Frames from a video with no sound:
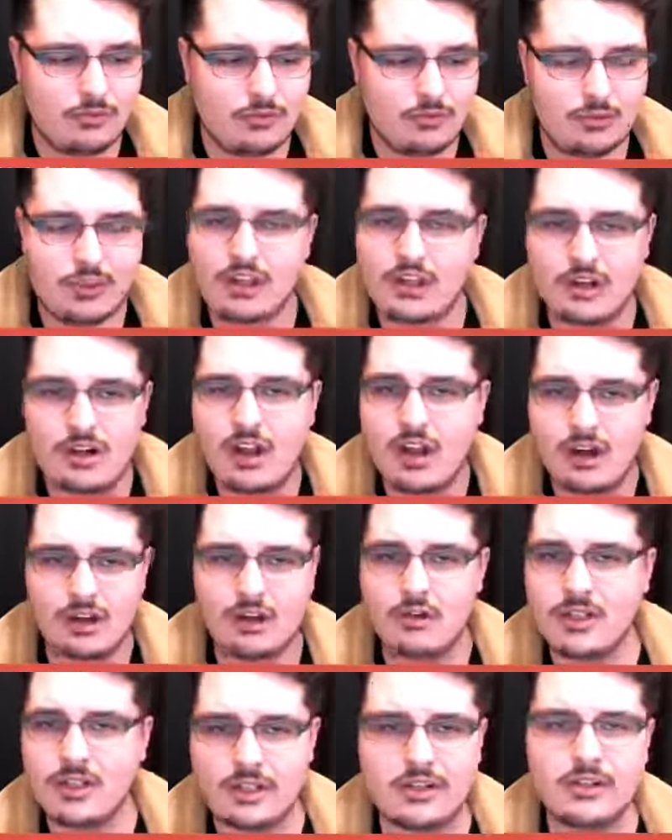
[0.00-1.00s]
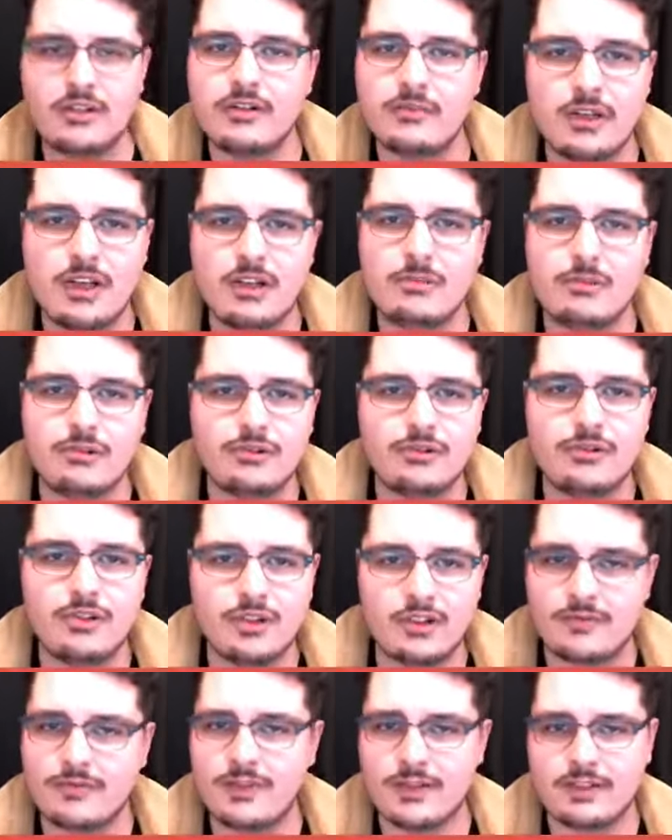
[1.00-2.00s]
you're not always going to be able to
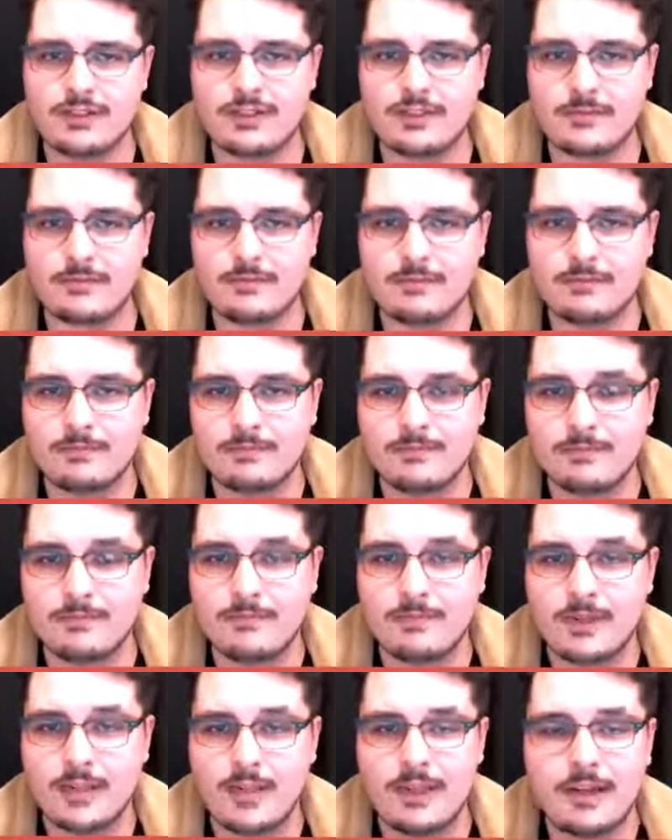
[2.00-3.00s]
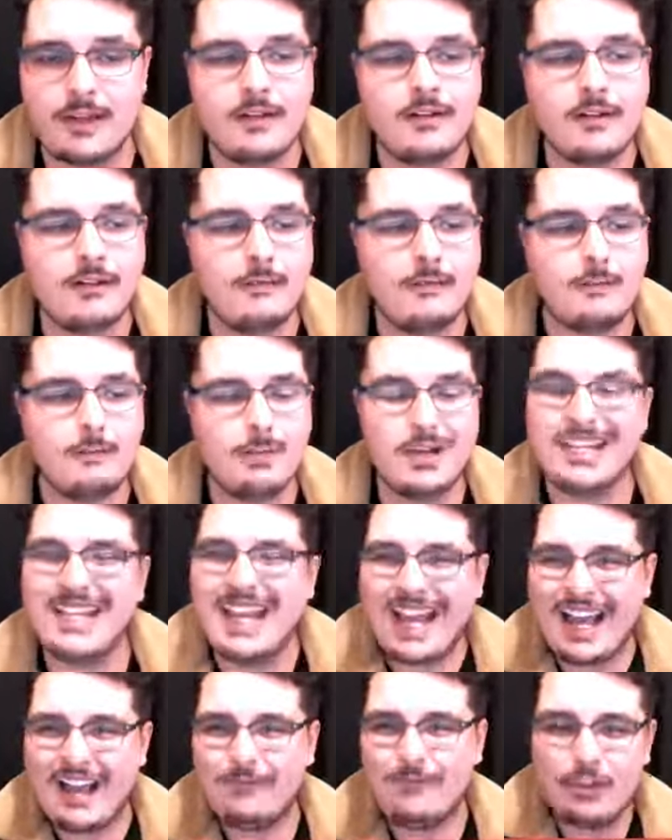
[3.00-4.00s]
convince them. But you
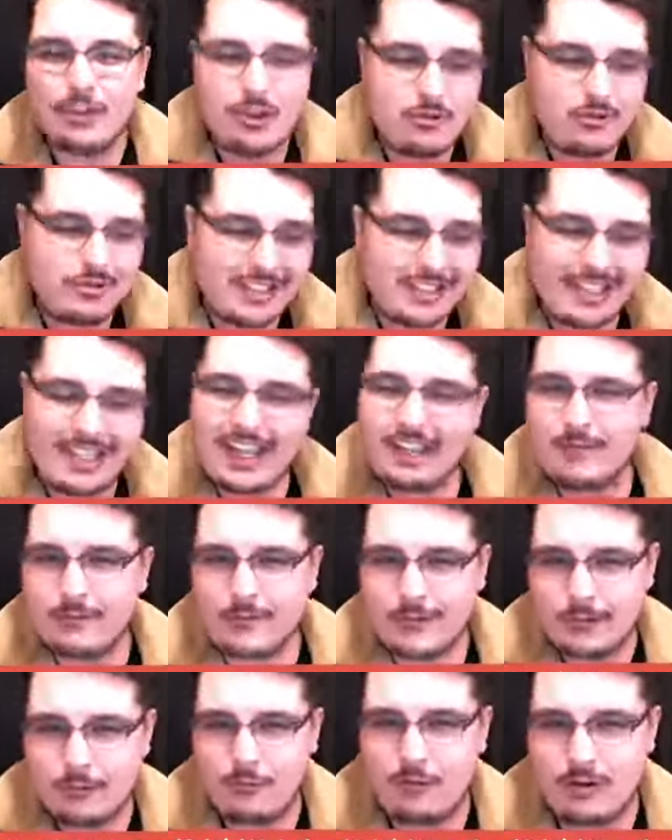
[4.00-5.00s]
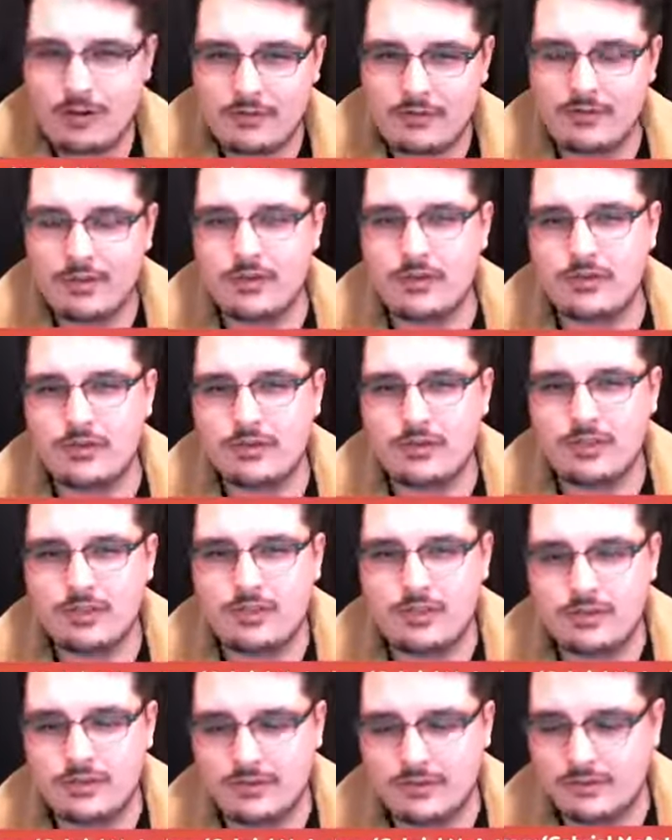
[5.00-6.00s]
have to go into every one of those
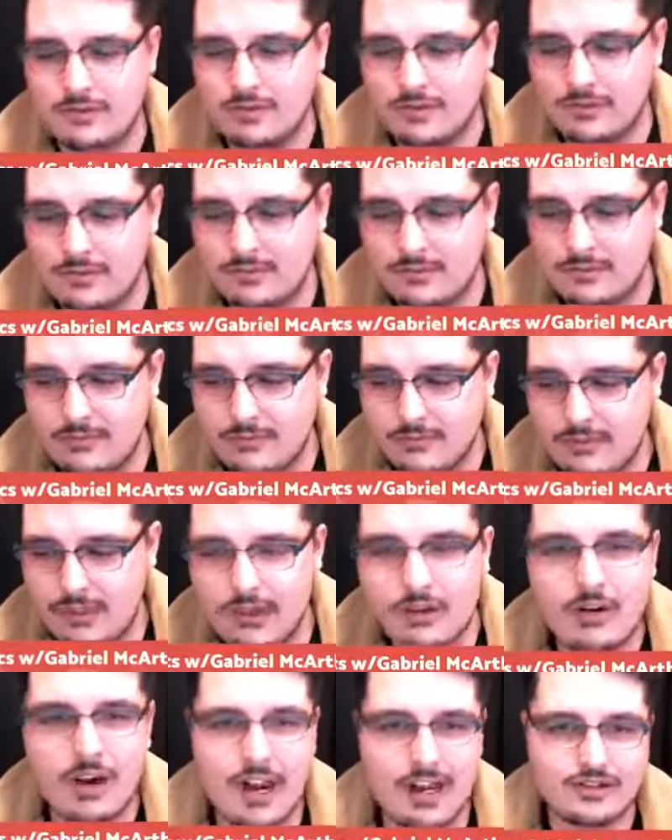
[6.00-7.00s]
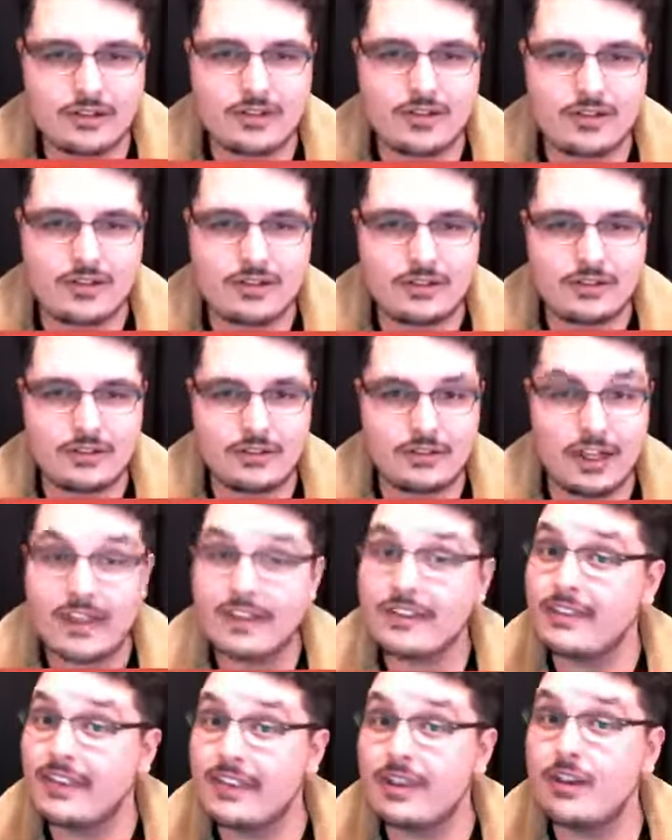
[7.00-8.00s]
interactions
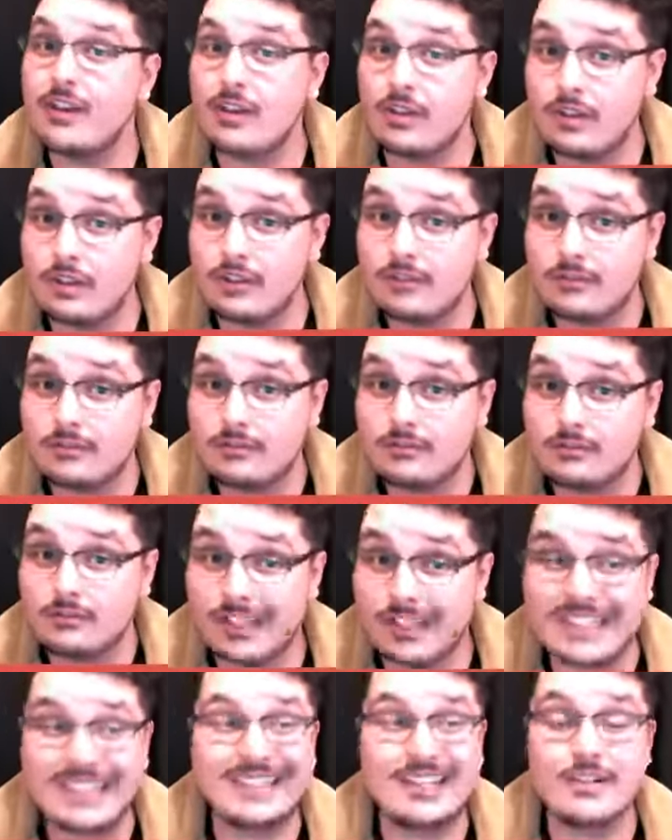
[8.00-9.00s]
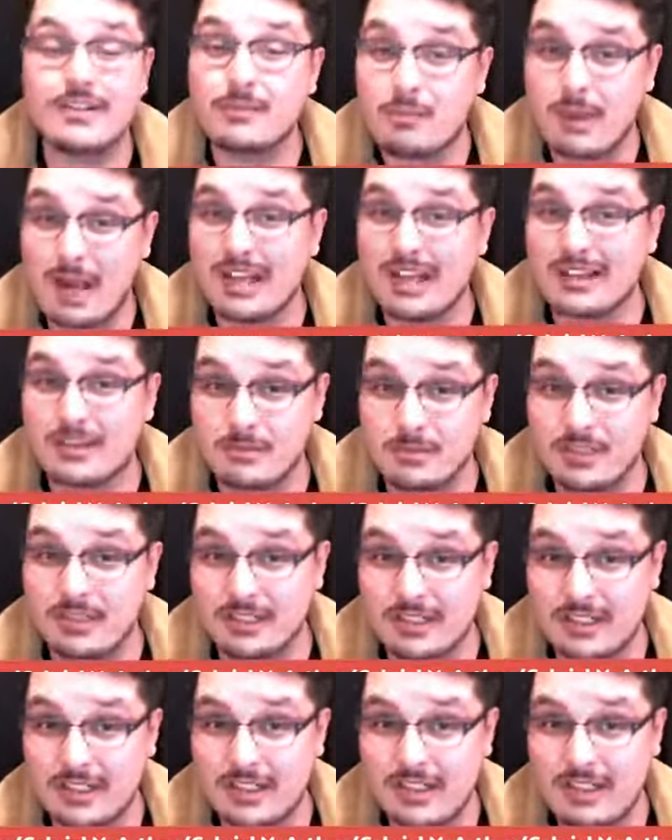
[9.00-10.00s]
like they could, like there's a
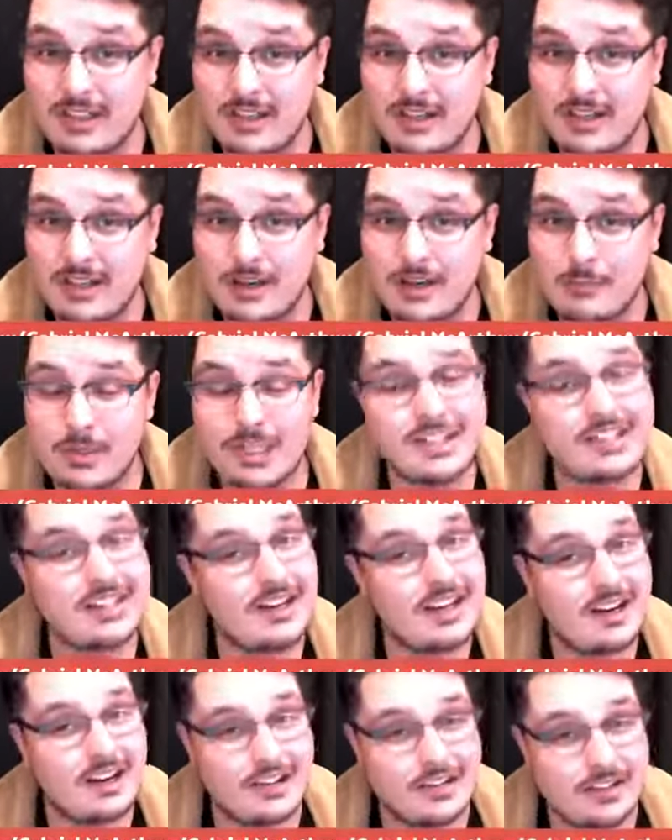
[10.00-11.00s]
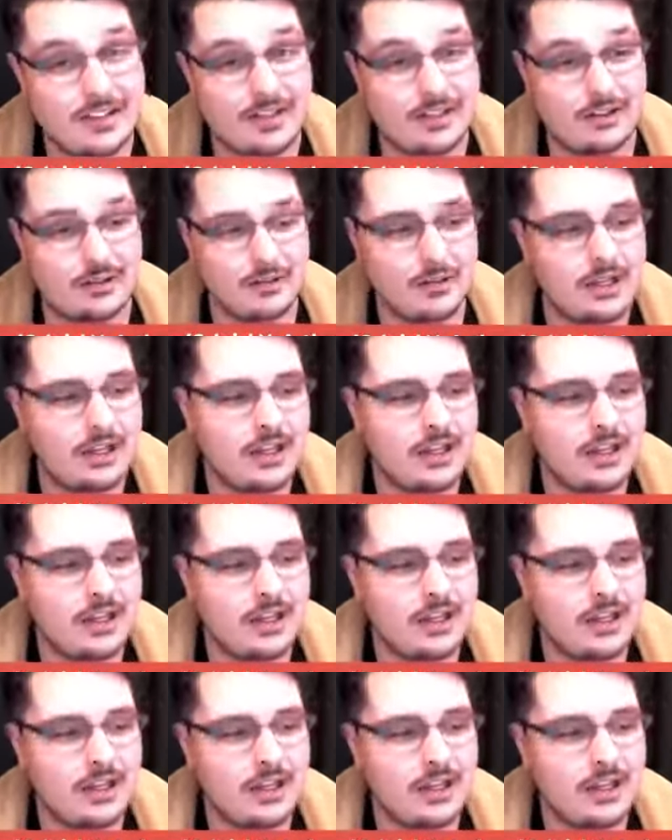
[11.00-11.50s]
possibility. Because I guarantee you,